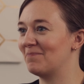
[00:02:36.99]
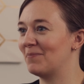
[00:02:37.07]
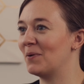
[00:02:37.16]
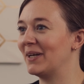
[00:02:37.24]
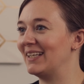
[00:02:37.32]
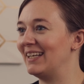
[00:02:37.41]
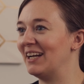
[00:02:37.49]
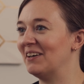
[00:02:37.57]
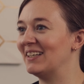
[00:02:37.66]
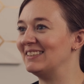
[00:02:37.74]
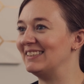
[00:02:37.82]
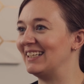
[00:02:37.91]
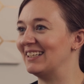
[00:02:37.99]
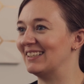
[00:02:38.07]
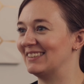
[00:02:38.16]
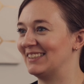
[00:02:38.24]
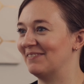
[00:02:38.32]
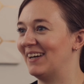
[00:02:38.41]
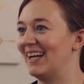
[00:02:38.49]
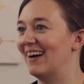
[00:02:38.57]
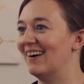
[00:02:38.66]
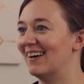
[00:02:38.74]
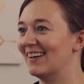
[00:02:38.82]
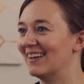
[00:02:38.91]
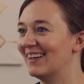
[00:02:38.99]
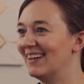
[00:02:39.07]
point a near button. and dear to my heart.